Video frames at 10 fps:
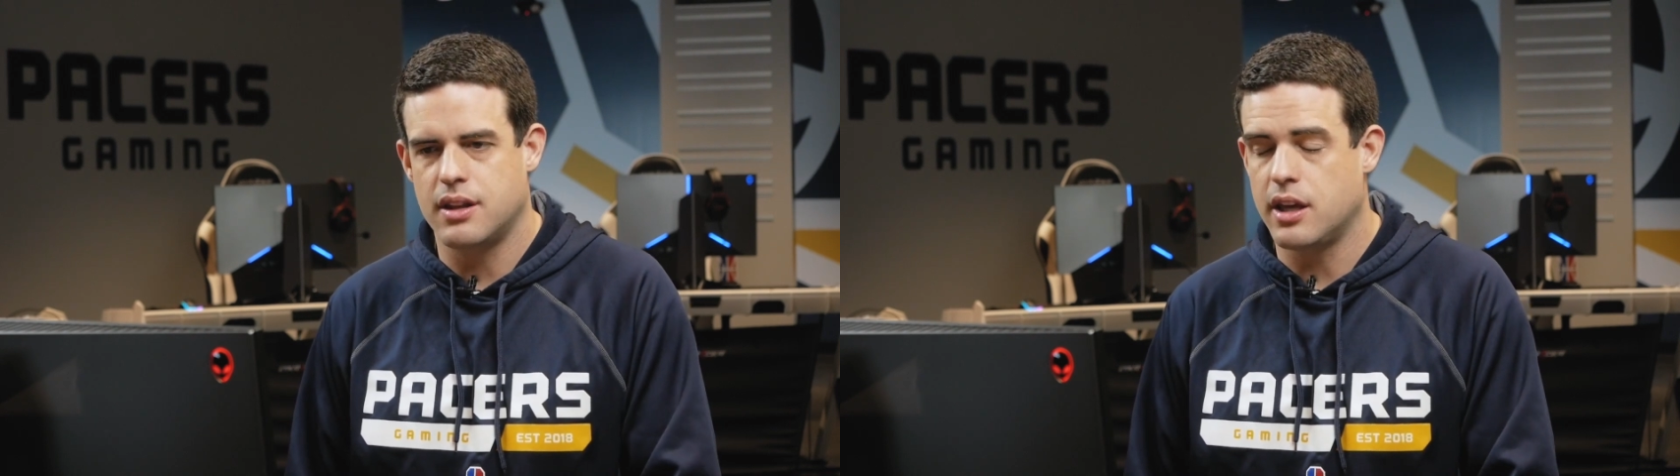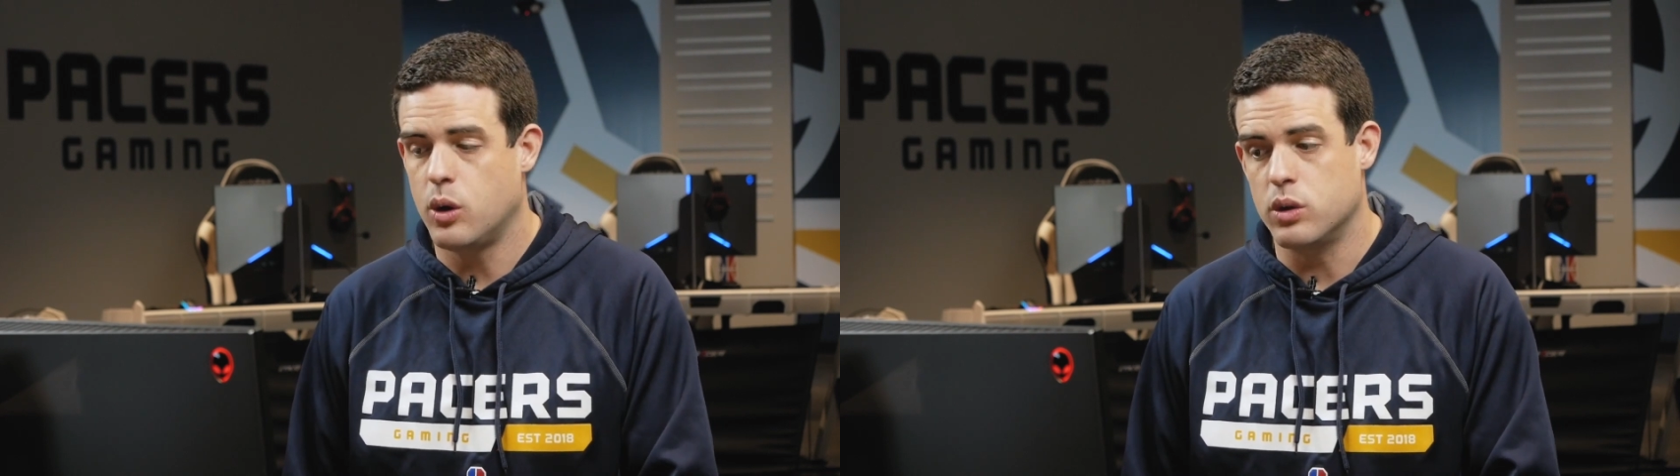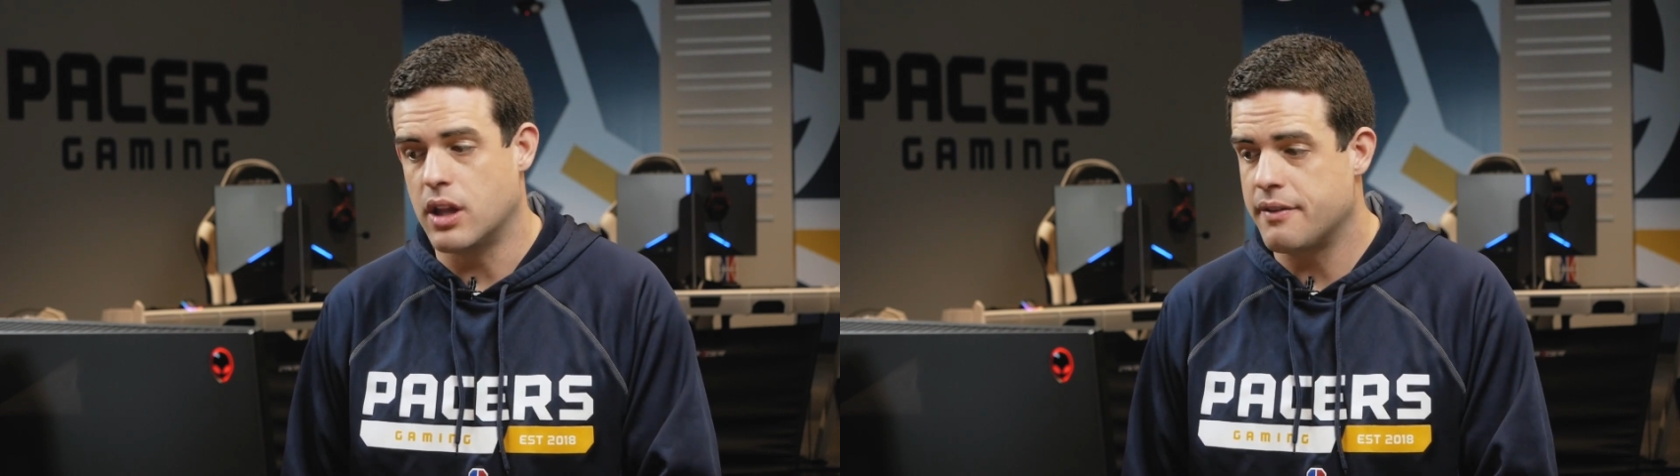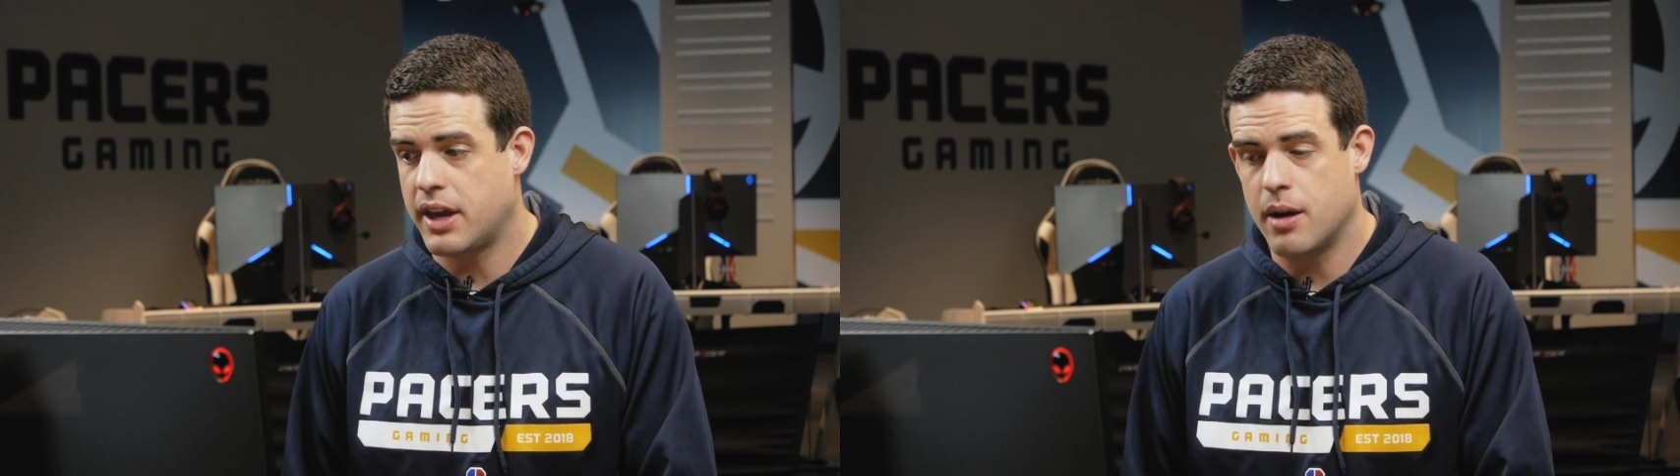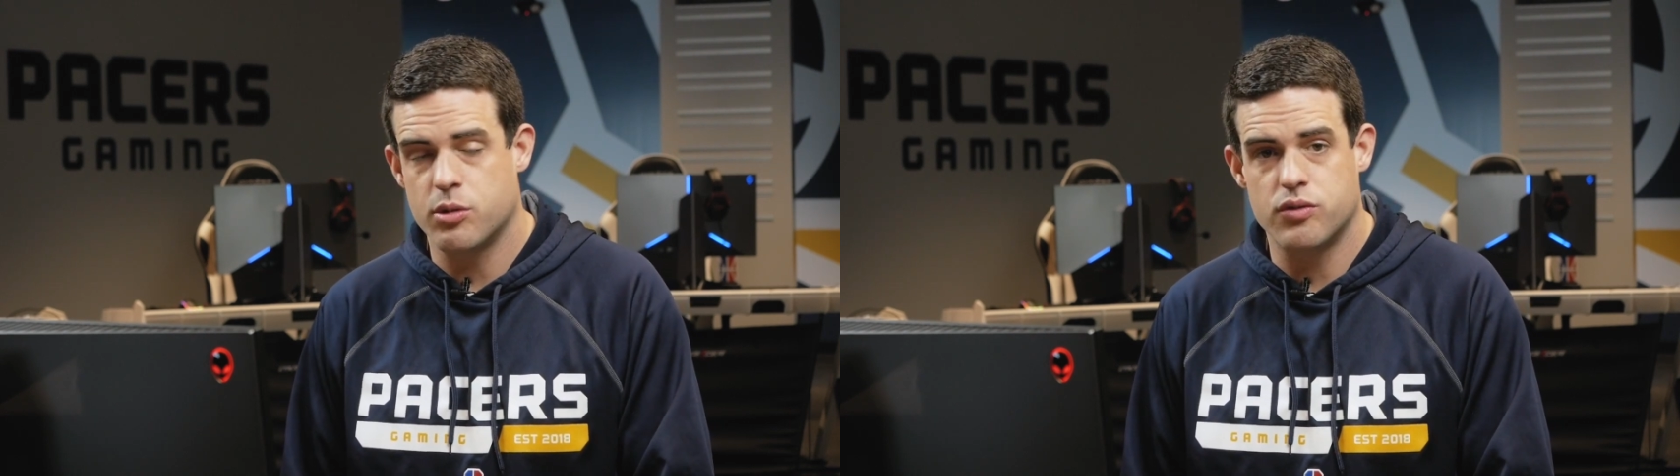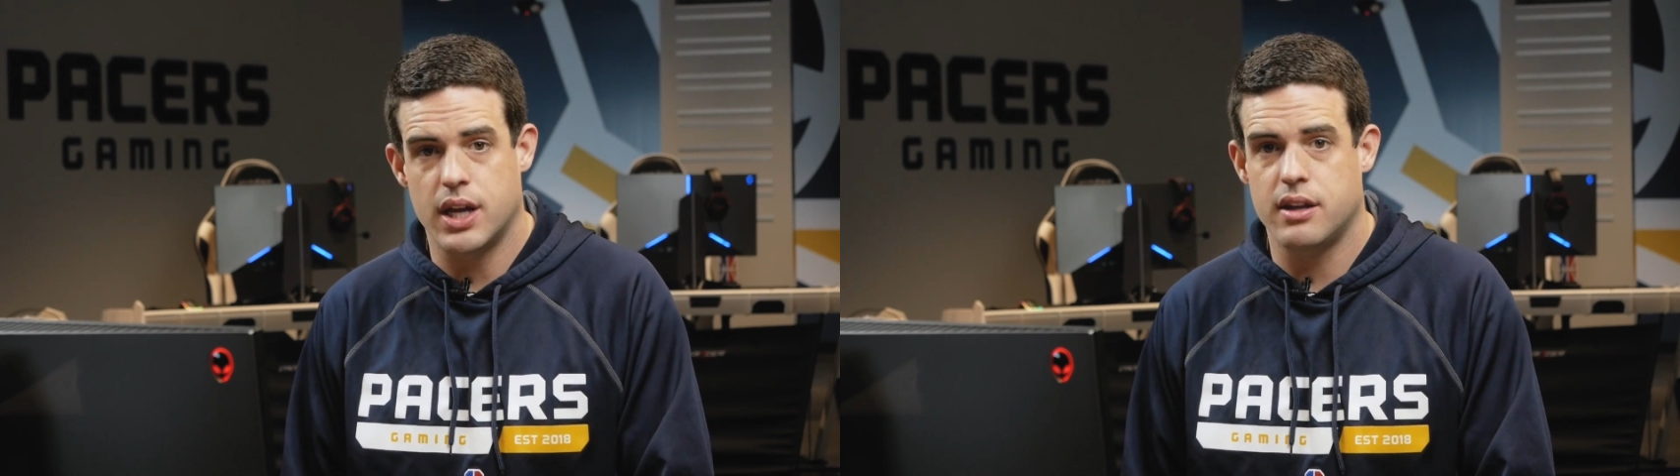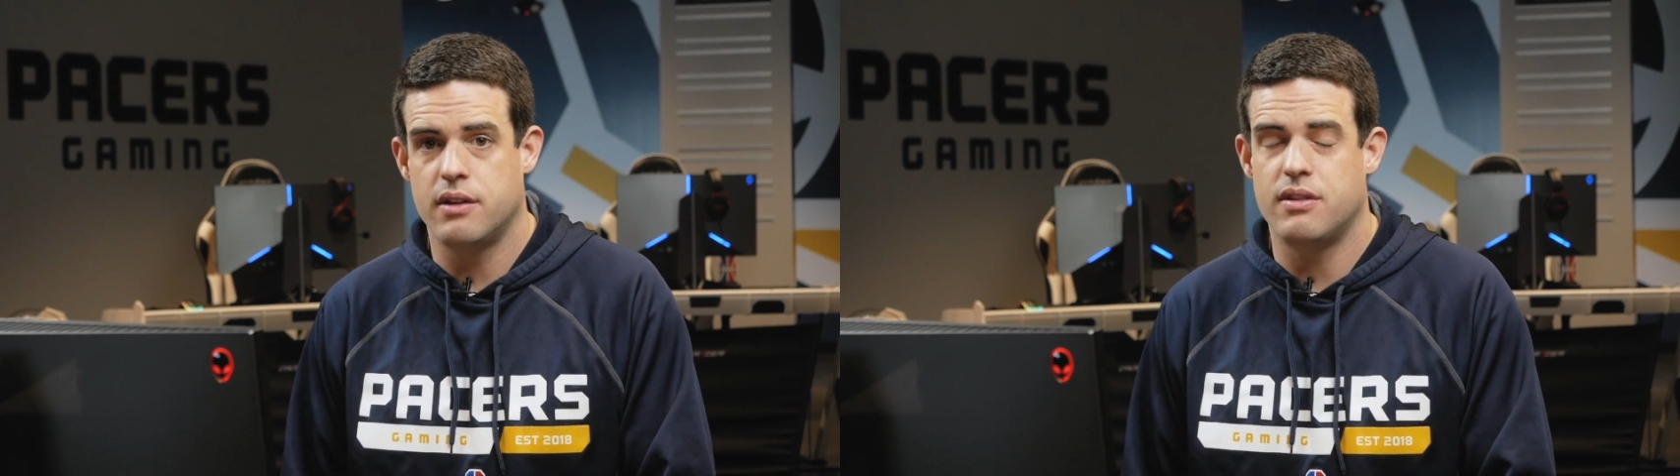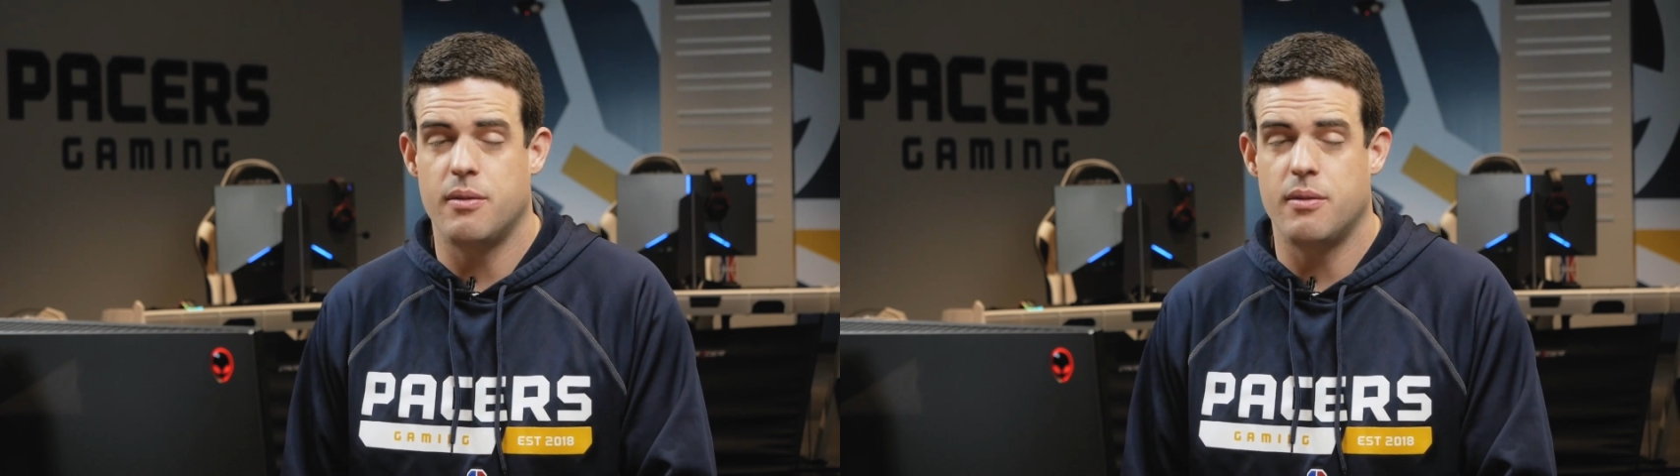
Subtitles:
league who love camera relative.